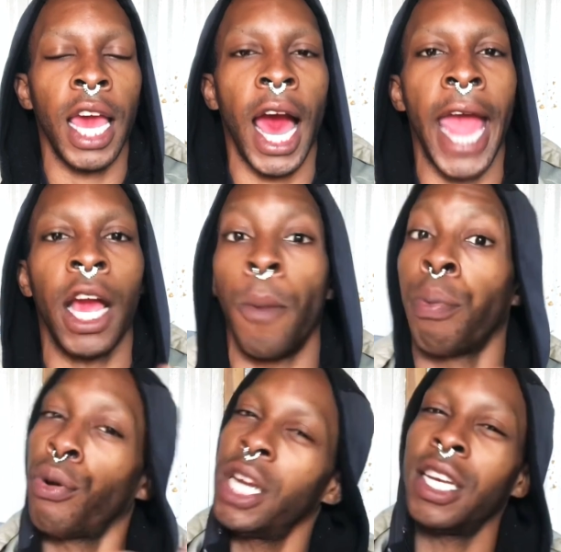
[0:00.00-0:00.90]
like a
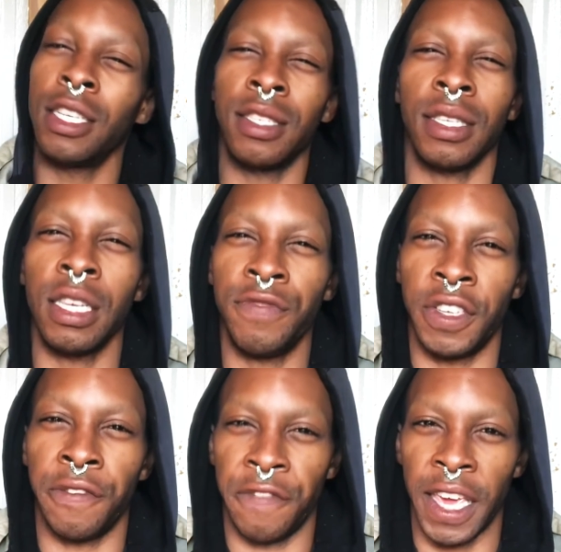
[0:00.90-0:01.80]
preconceived
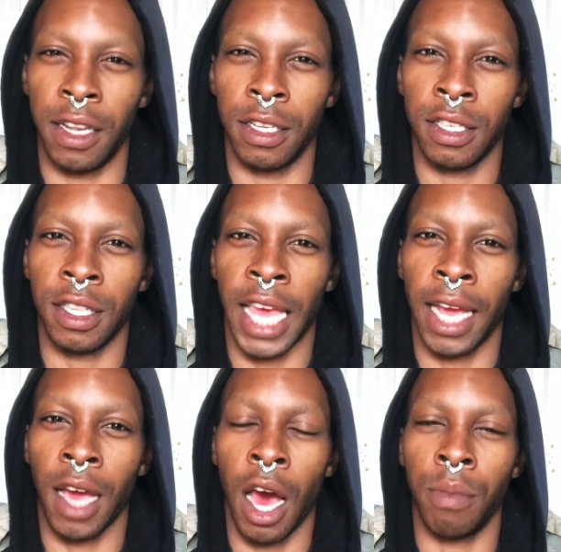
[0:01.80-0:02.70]
defense that
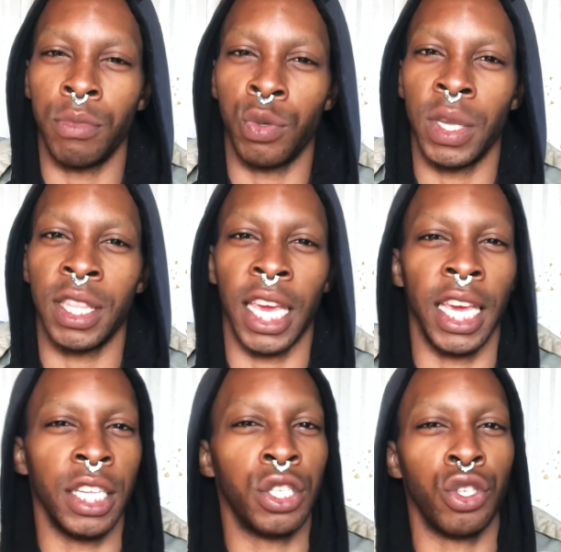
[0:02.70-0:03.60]
comes with the
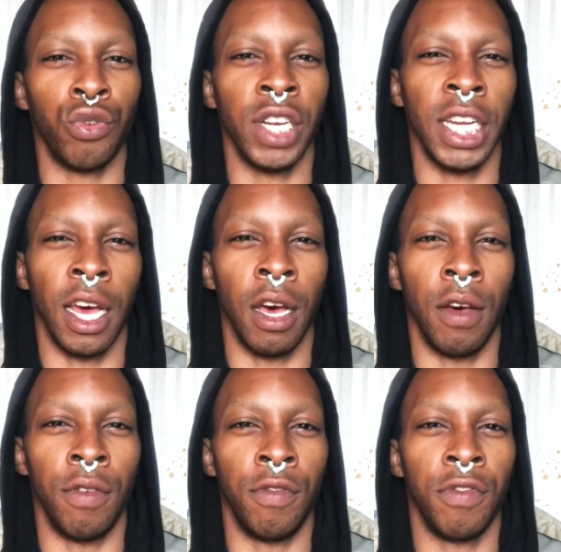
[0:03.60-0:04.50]
history
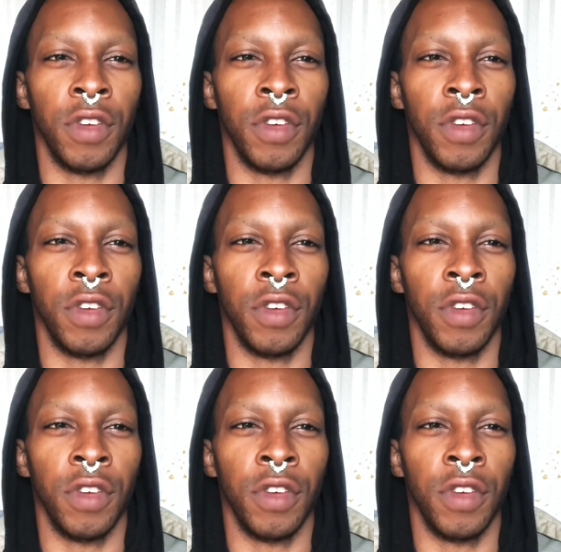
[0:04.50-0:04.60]
of